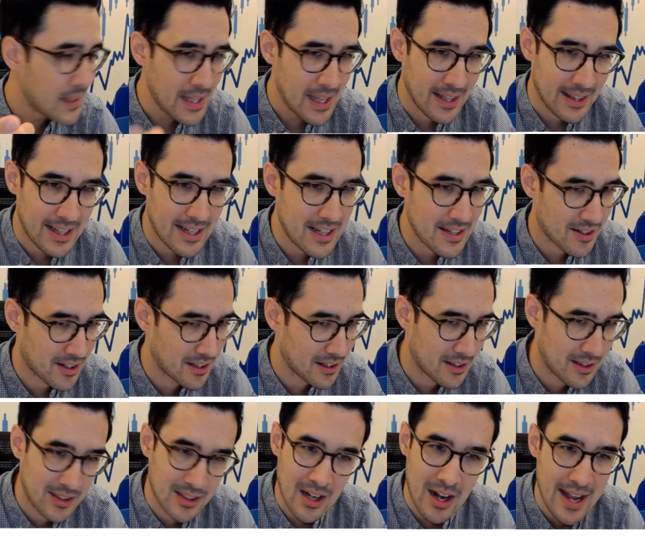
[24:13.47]
and then it's going to
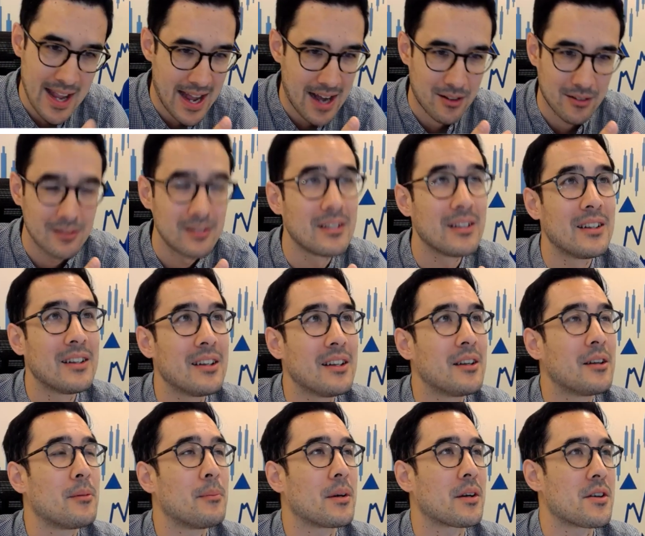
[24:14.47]
die out
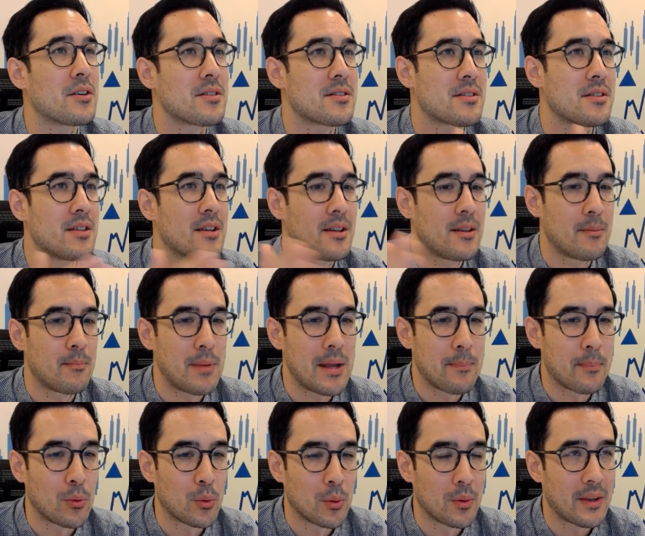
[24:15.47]
because
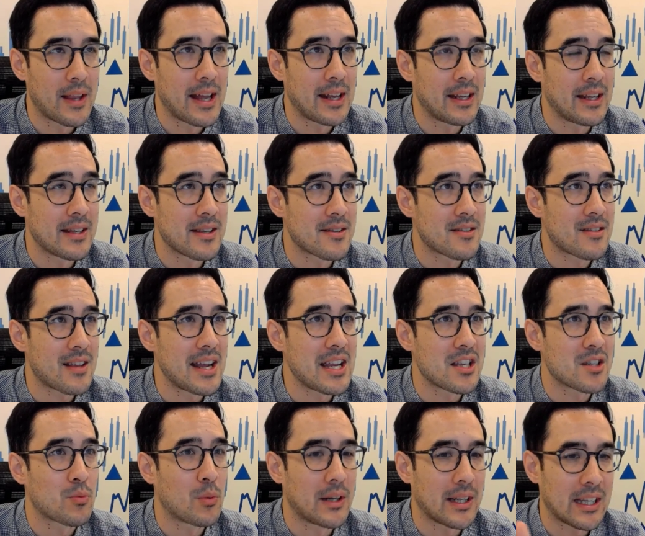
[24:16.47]
people will then in the
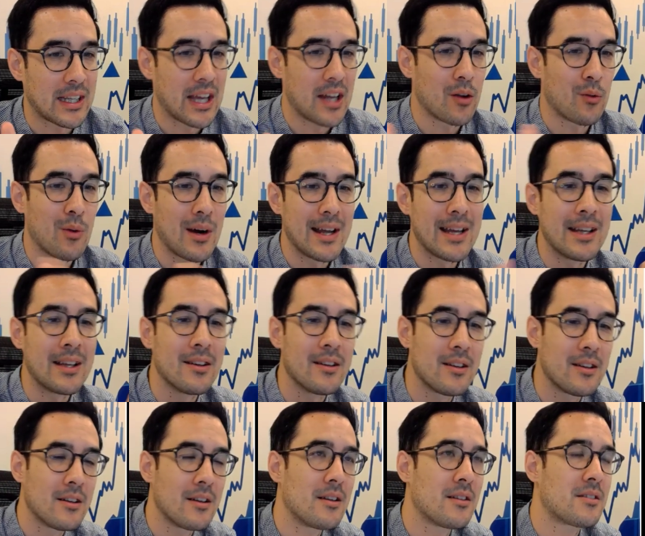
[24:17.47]
States want to get away
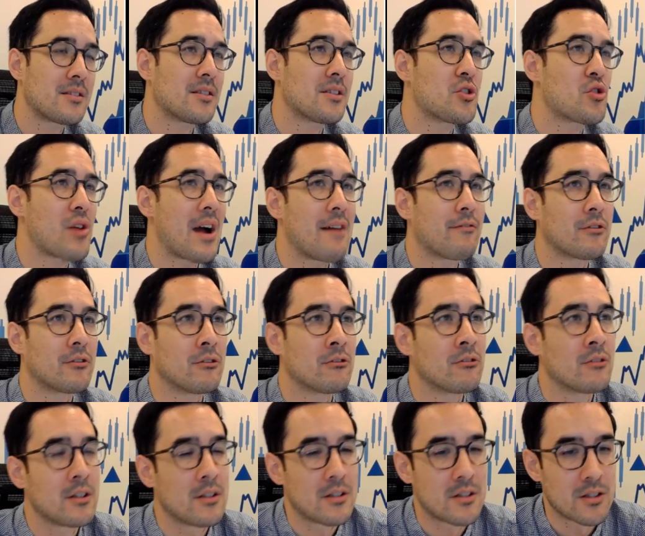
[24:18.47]
to travel
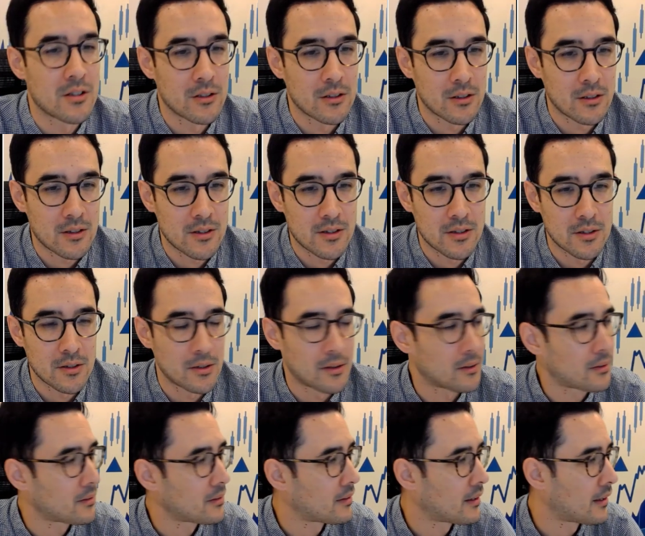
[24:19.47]
to to
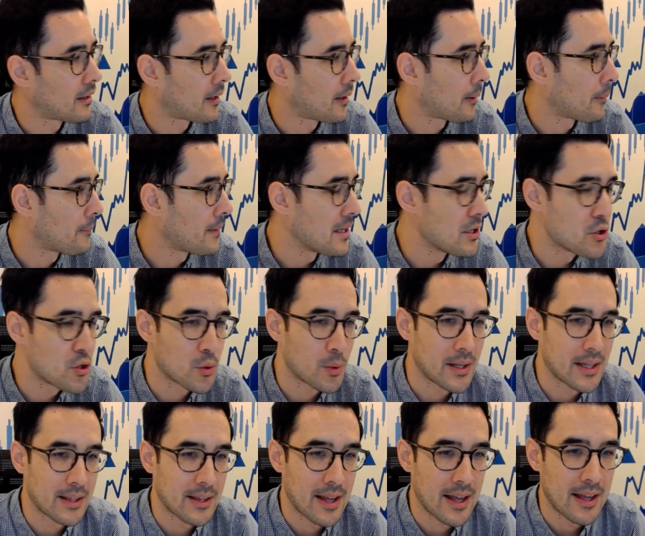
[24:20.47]
um,
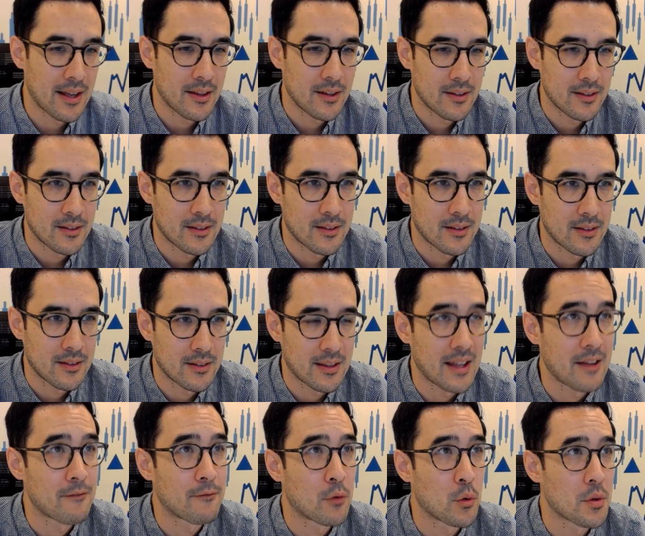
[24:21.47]
enjoy their
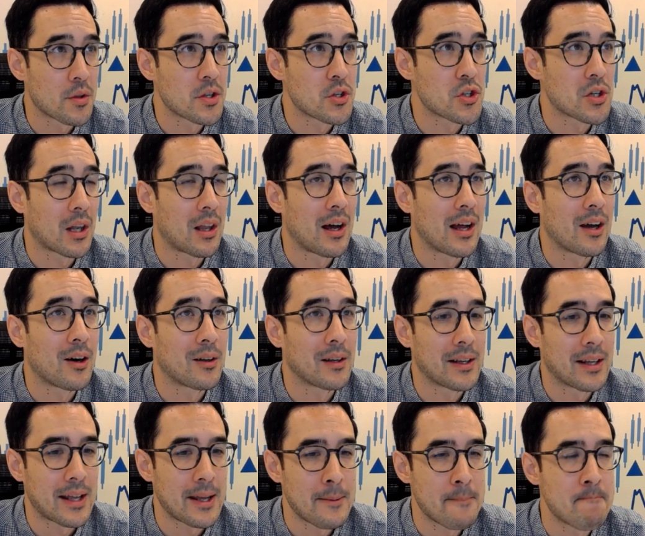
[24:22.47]
their Fourth of July
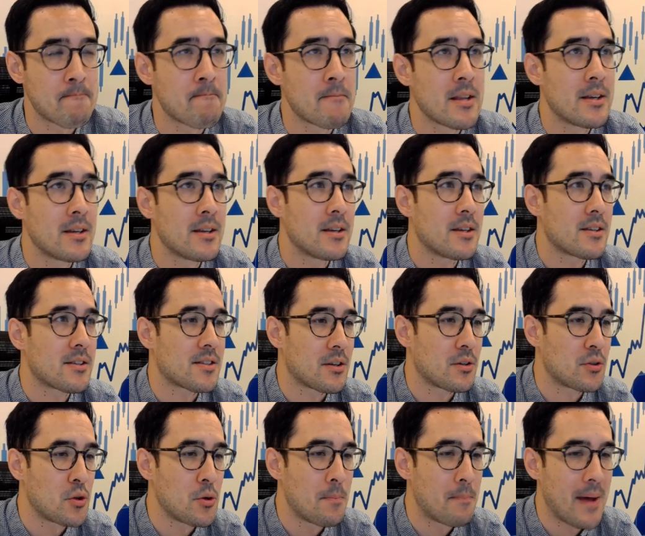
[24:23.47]
holiday. So
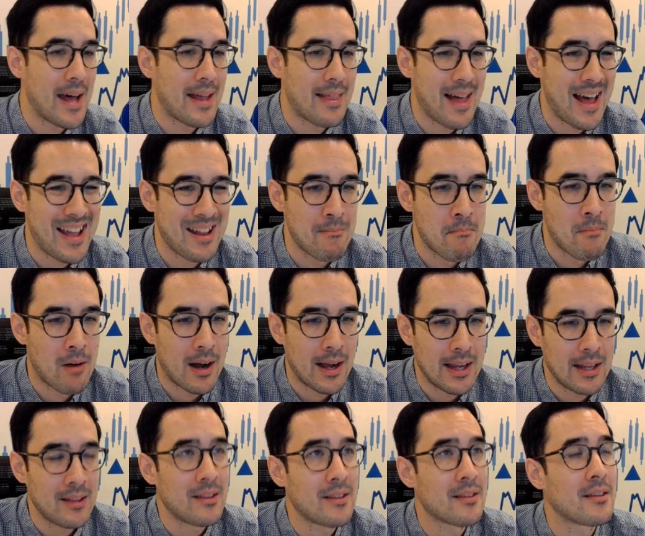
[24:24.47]
do bear that in
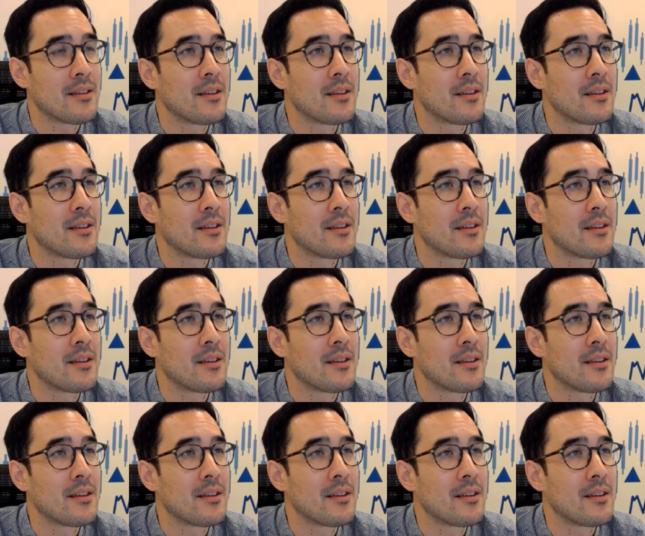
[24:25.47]
mind